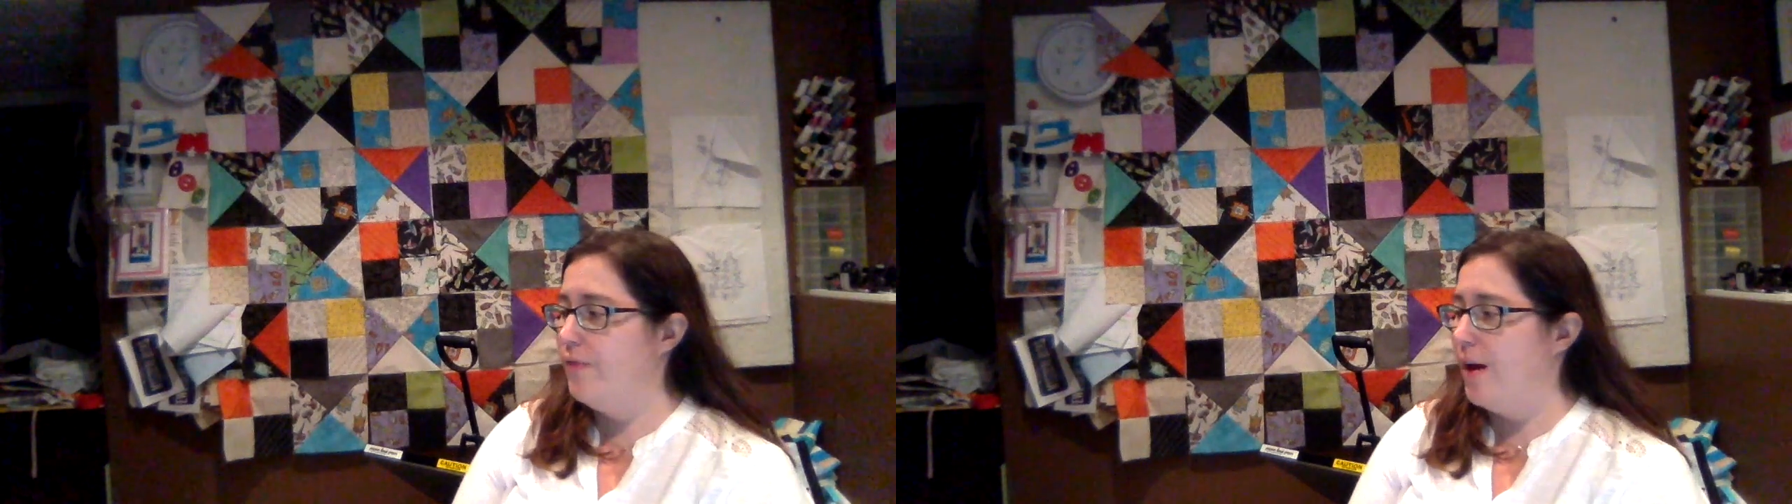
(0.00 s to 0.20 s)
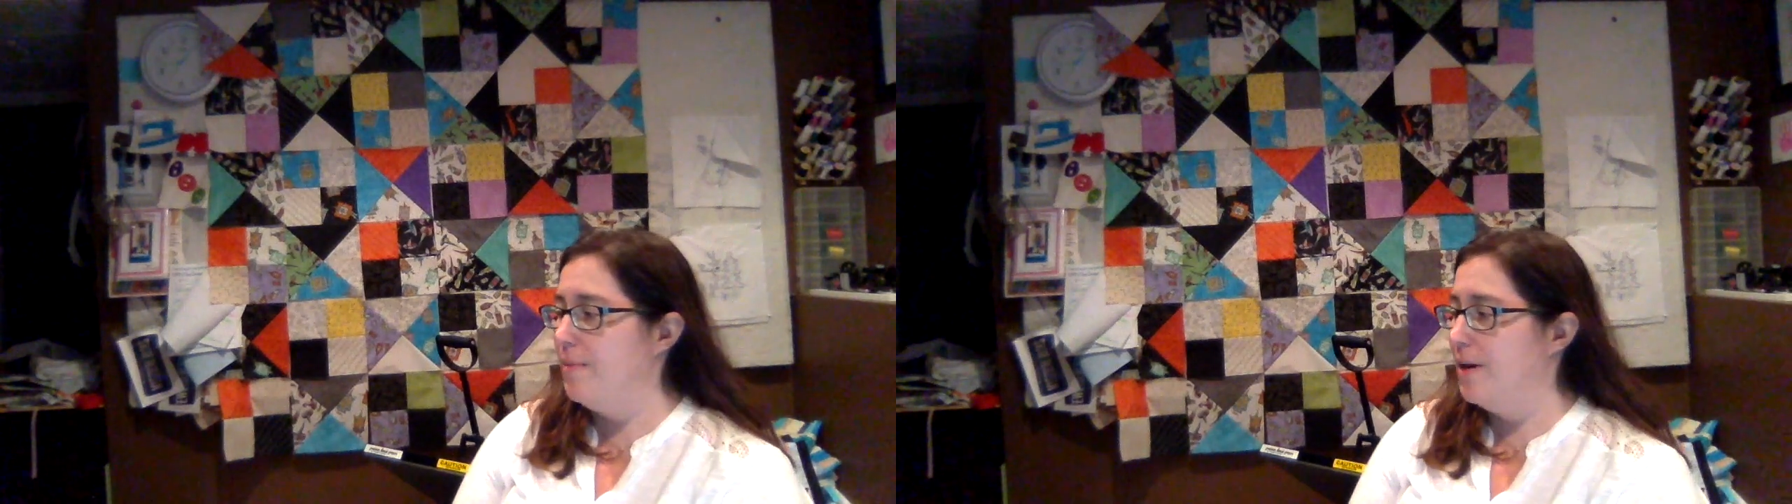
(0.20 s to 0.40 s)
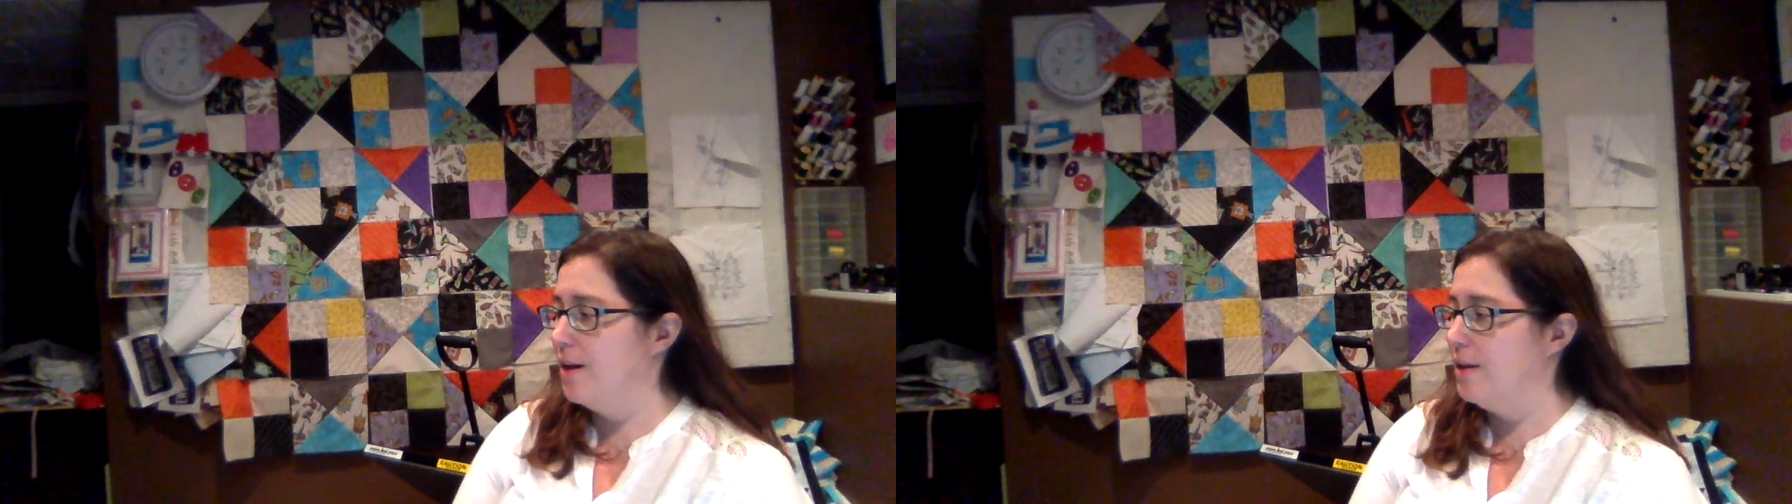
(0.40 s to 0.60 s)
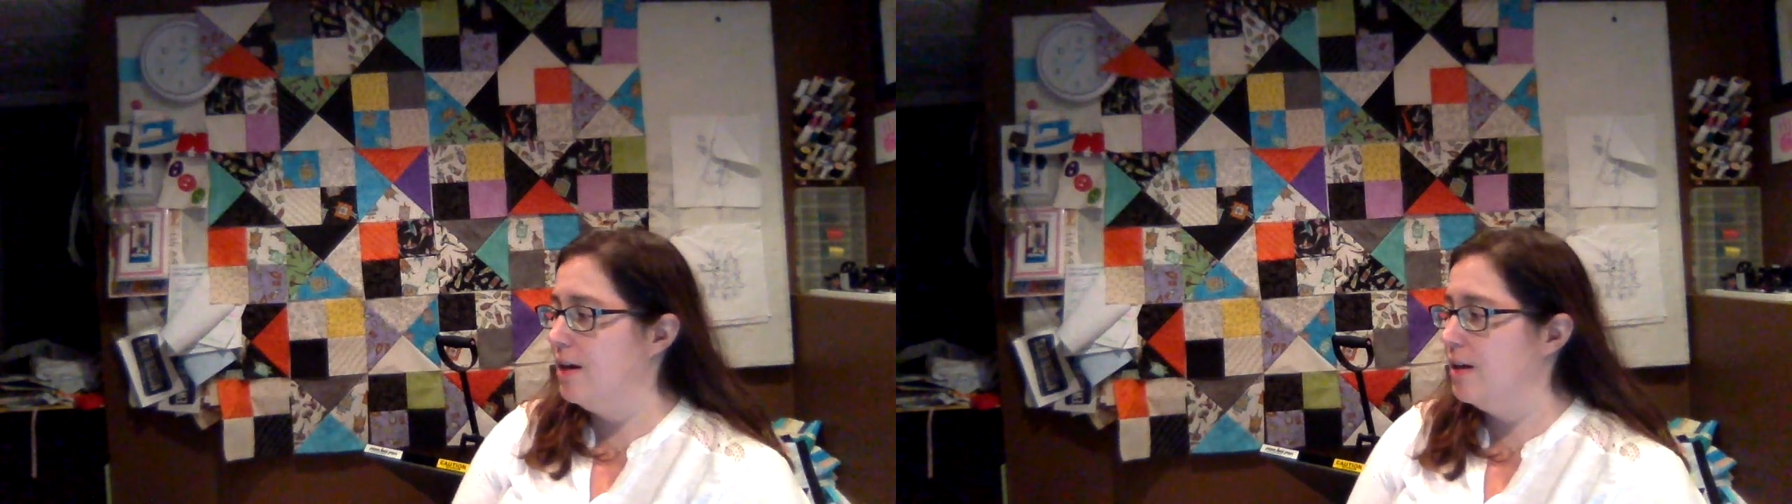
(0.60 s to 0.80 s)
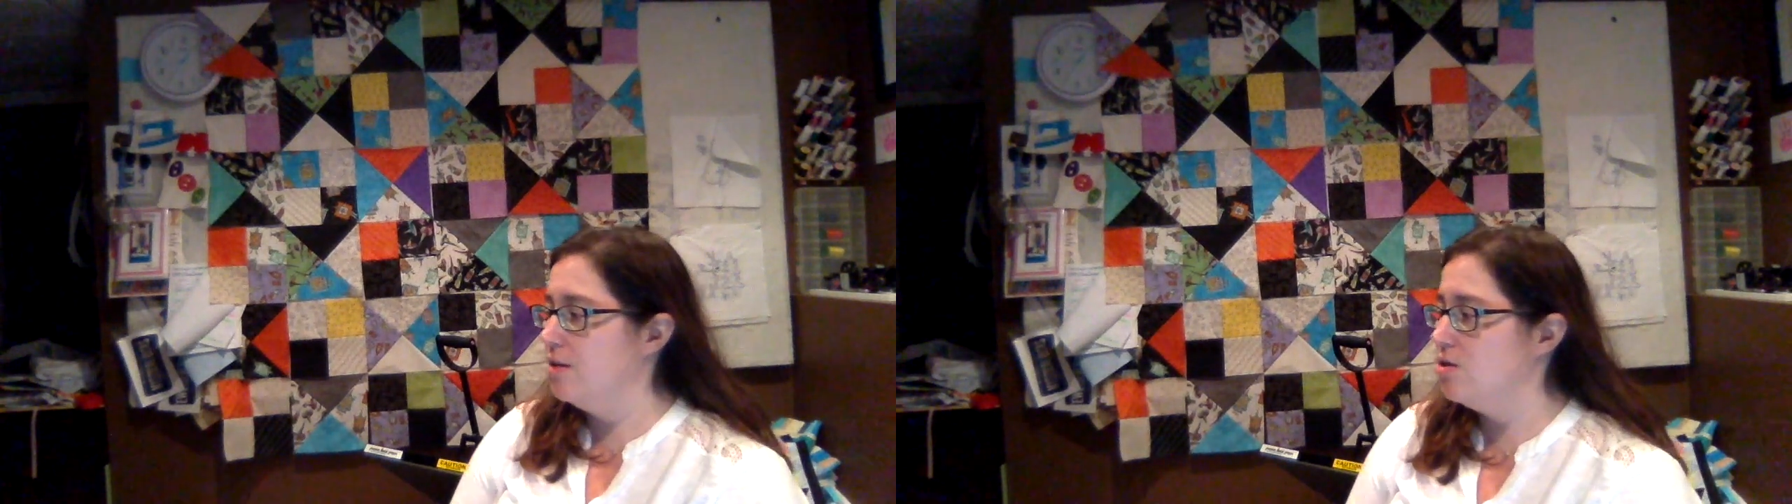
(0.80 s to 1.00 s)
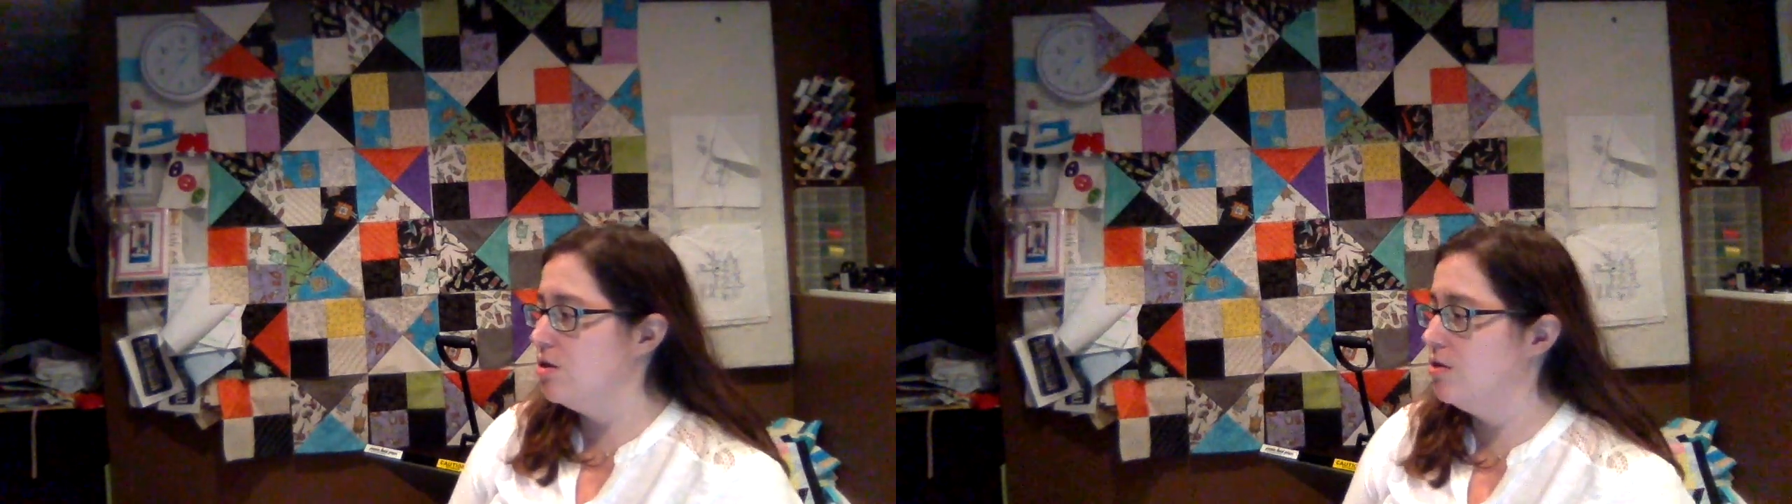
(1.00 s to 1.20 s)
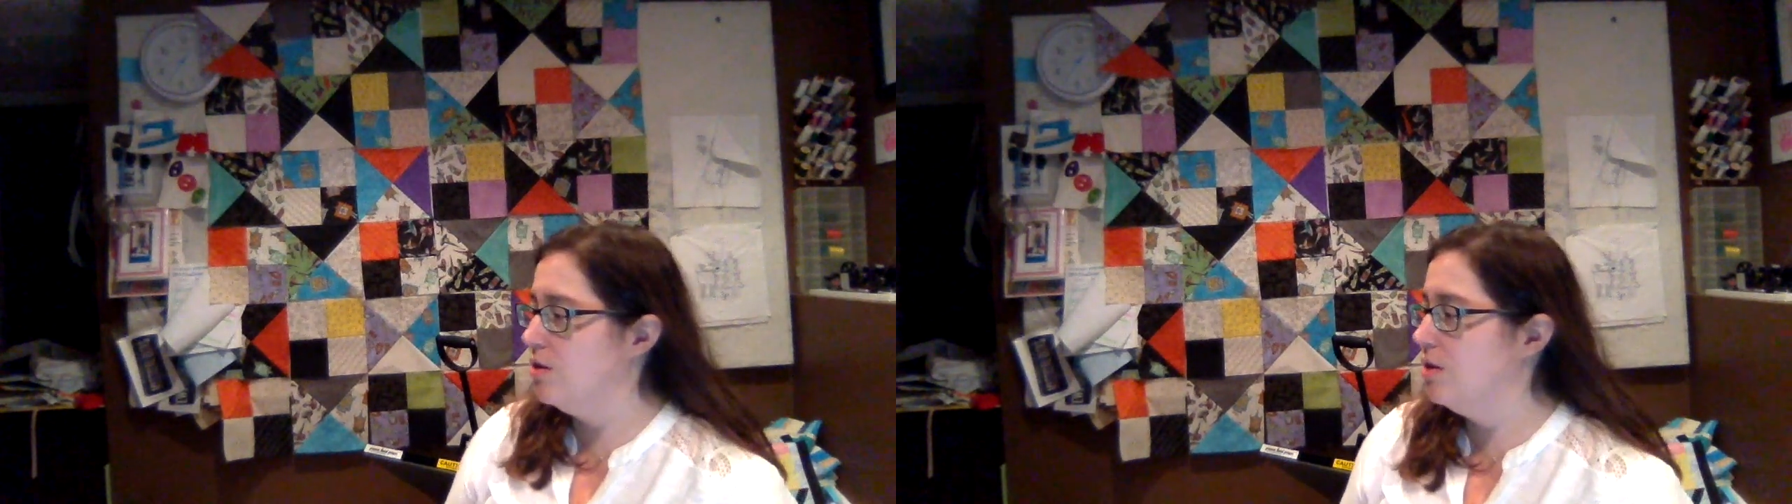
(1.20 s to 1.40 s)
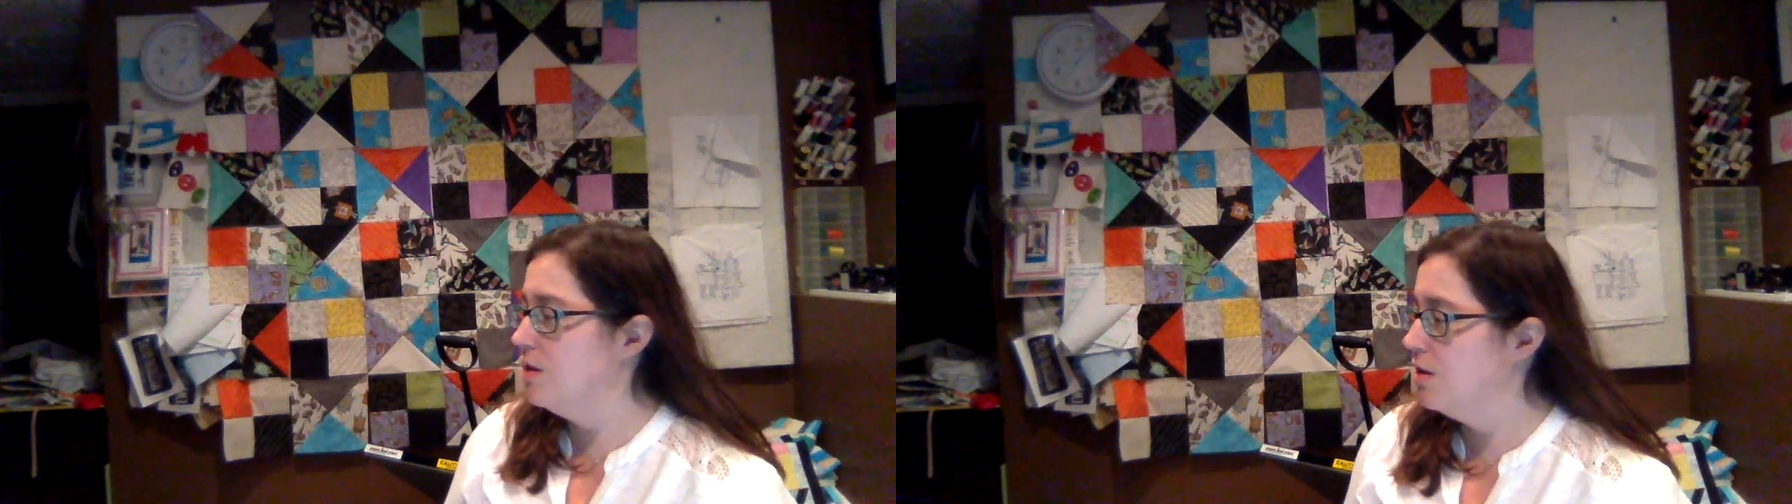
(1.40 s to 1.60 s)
fabric that I had showed